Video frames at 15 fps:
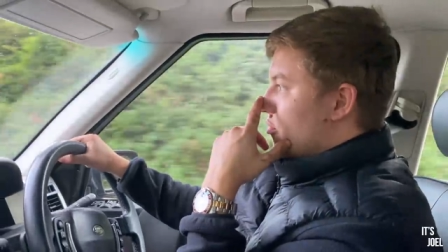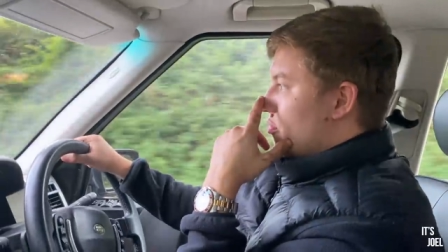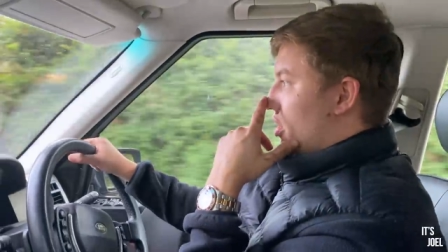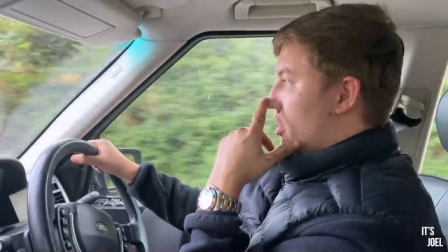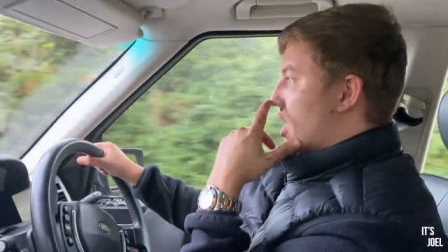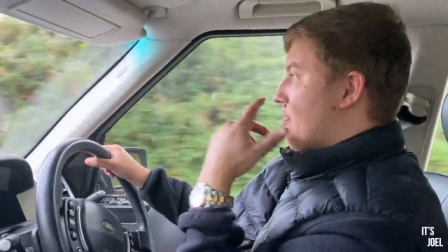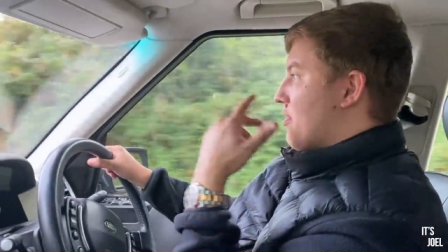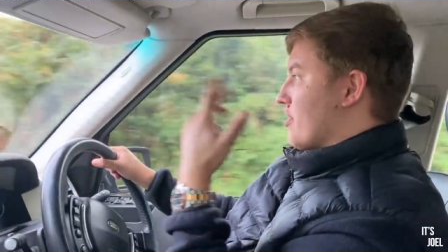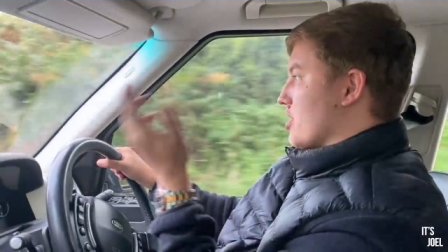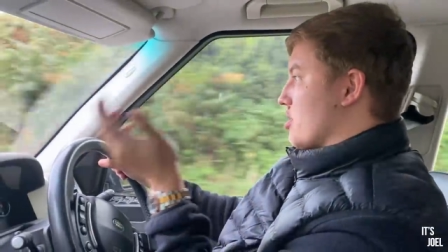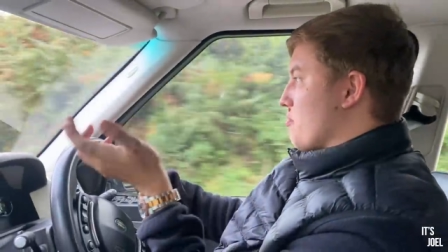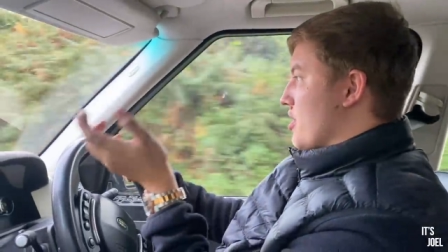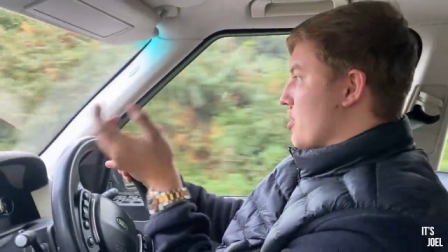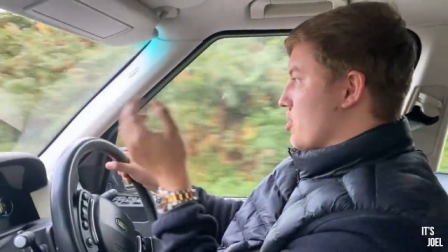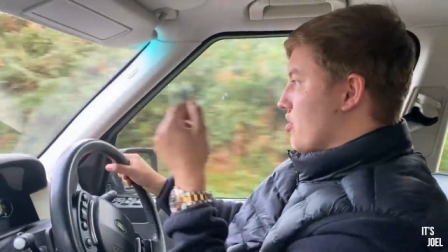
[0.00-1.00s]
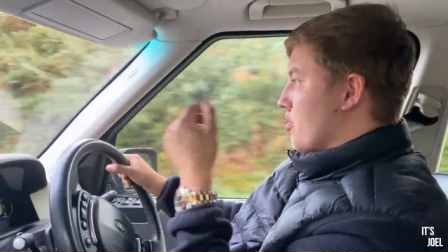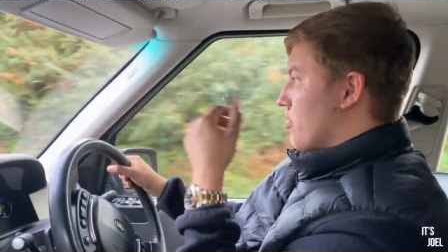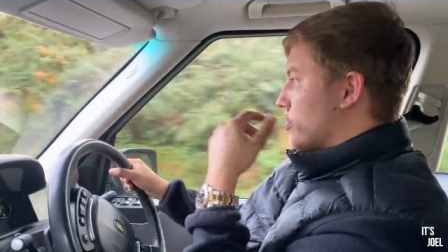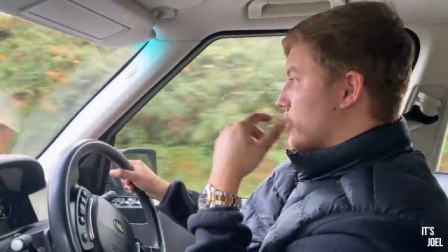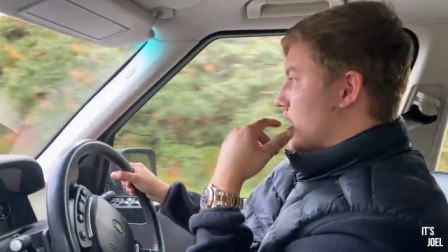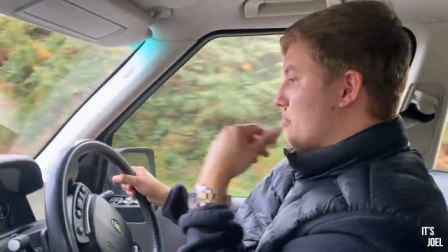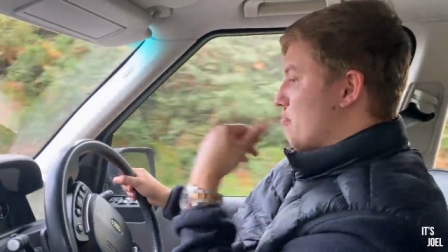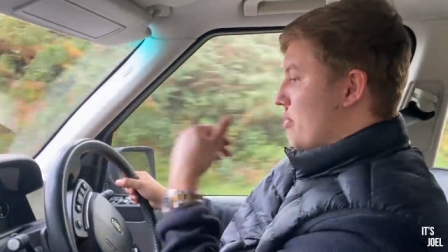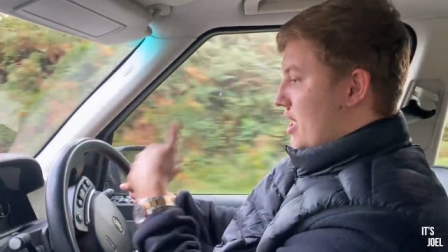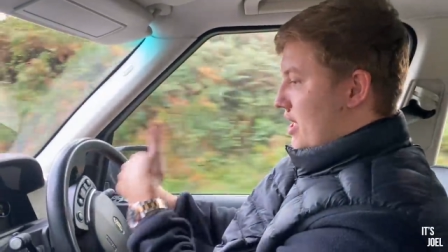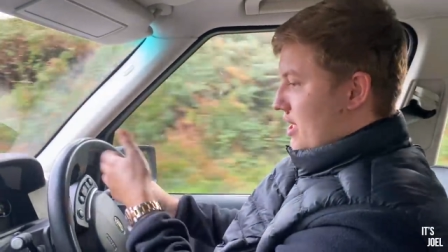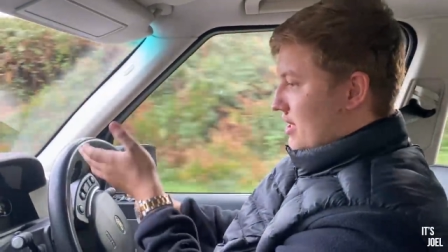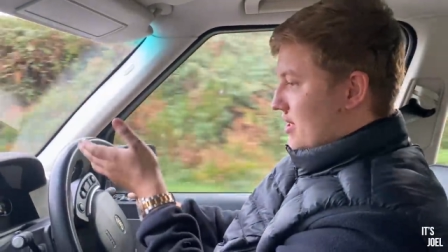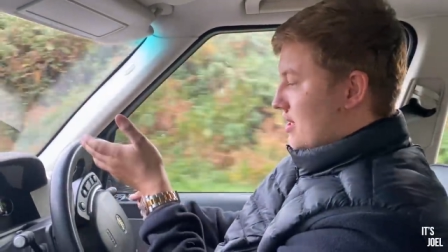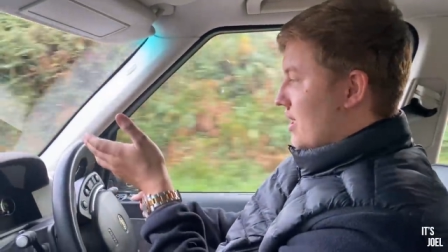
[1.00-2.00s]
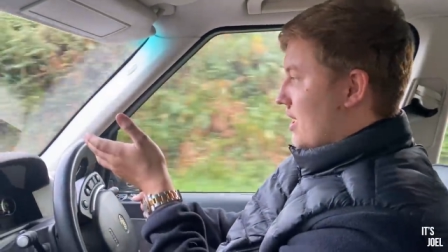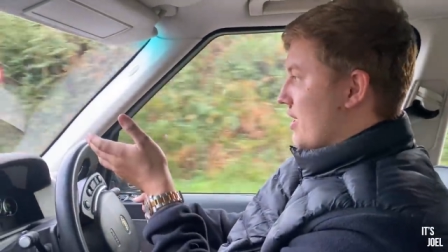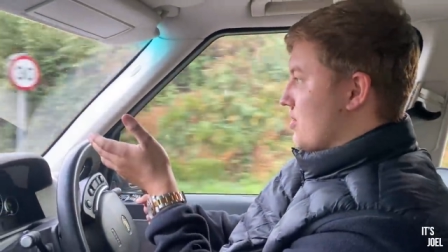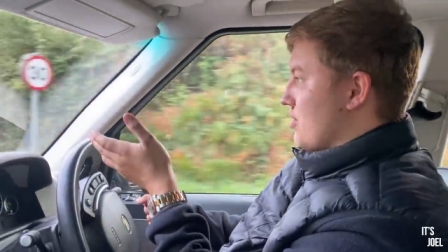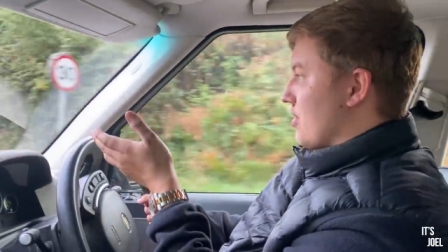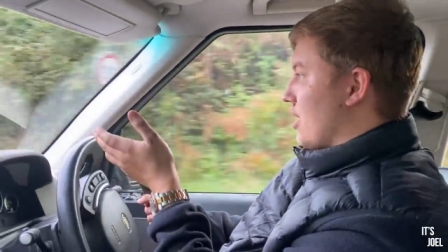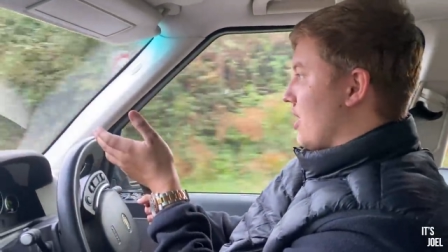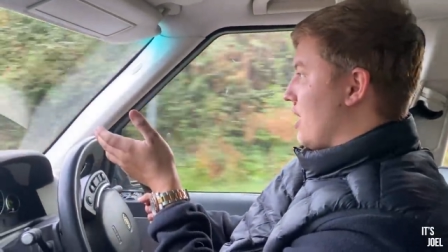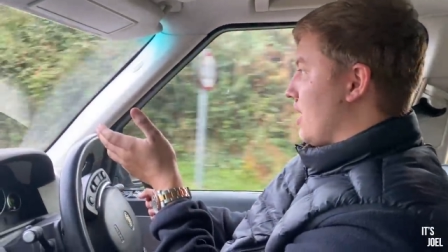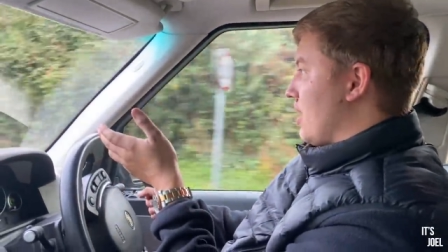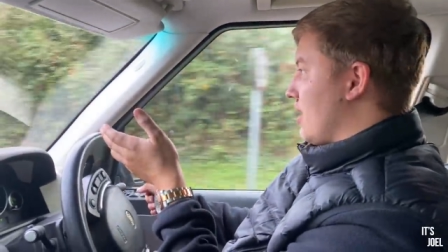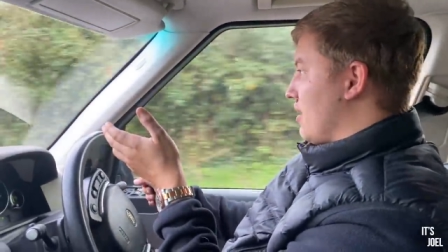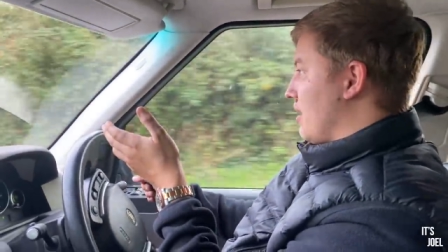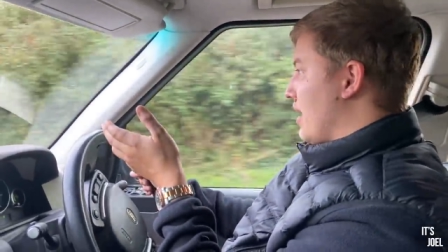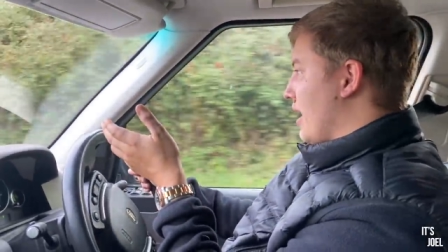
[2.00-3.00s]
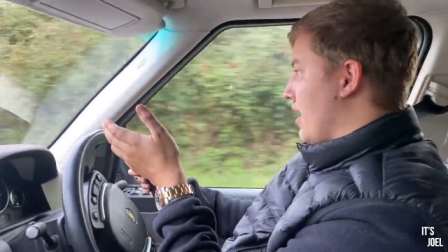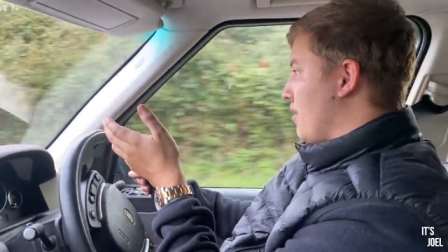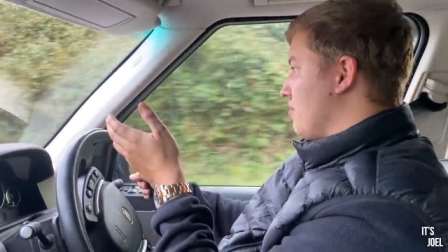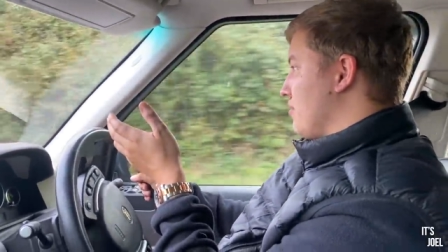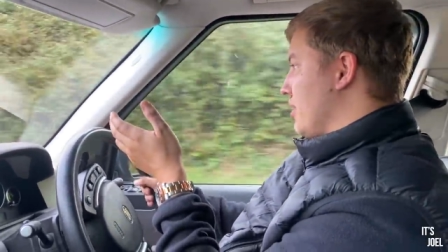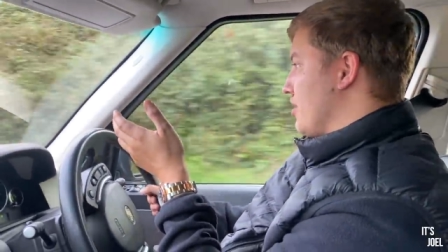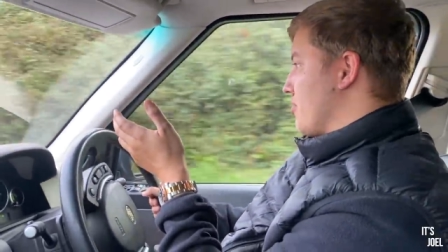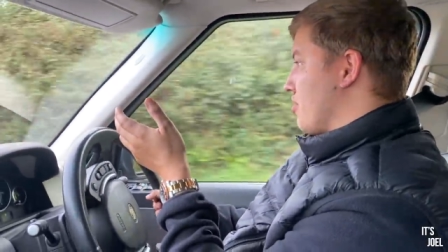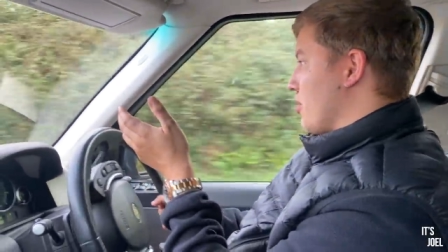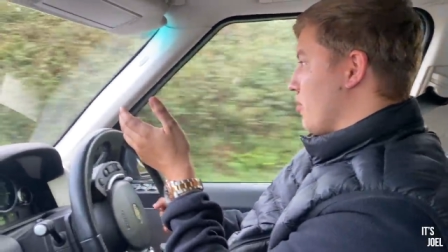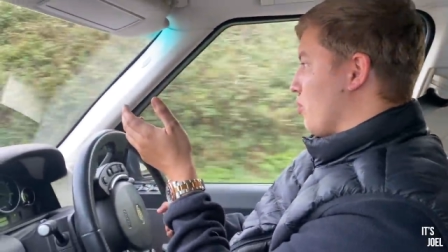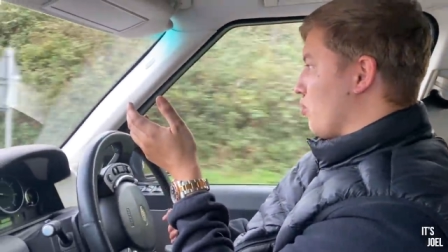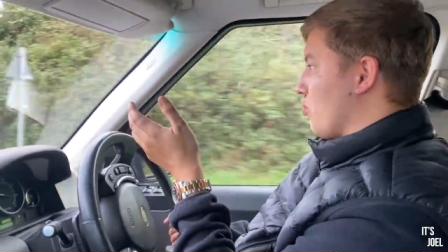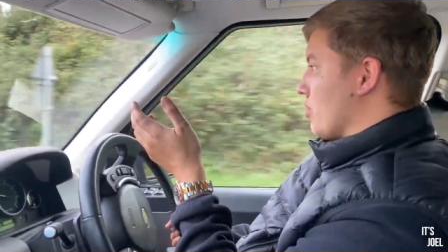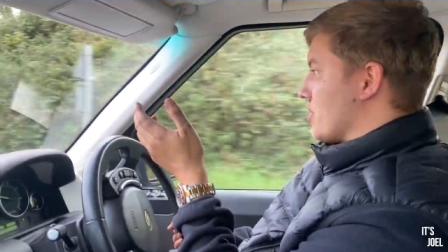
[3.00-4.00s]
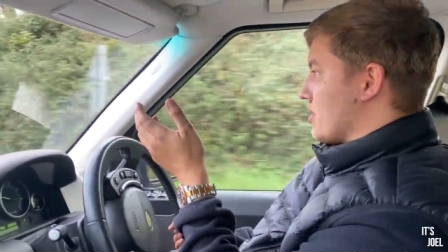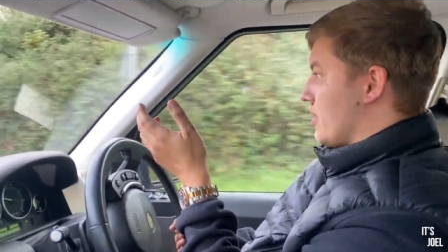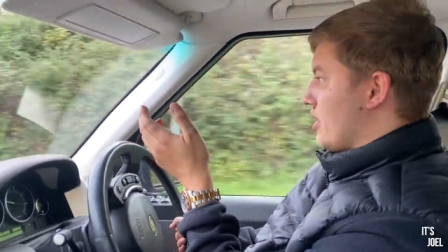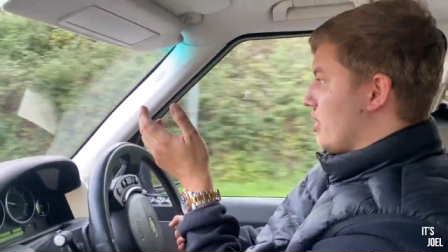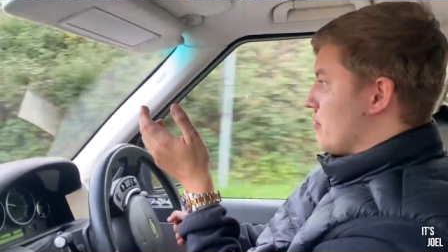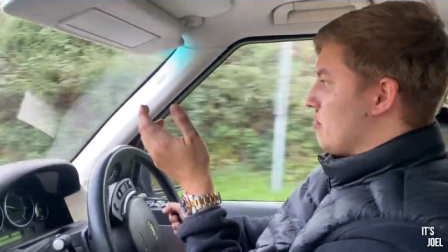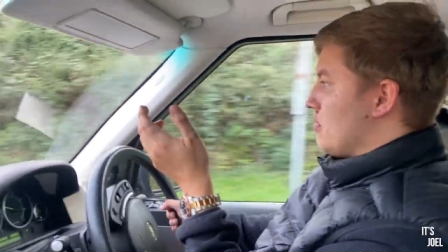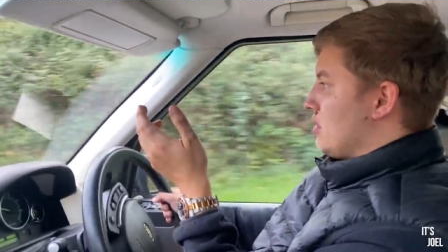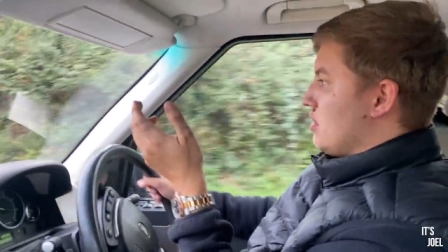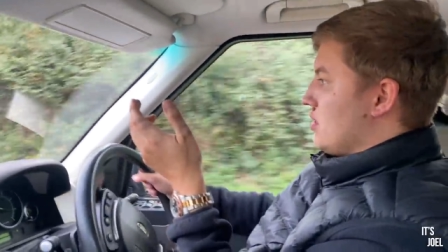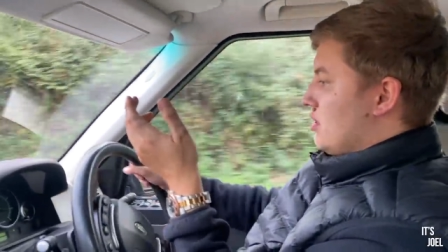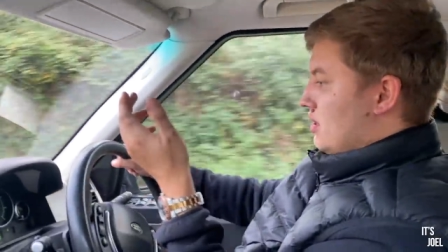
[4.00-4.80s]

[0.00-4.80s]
But then the suspension knocks came back yesterday, as you can hear now, literally all the time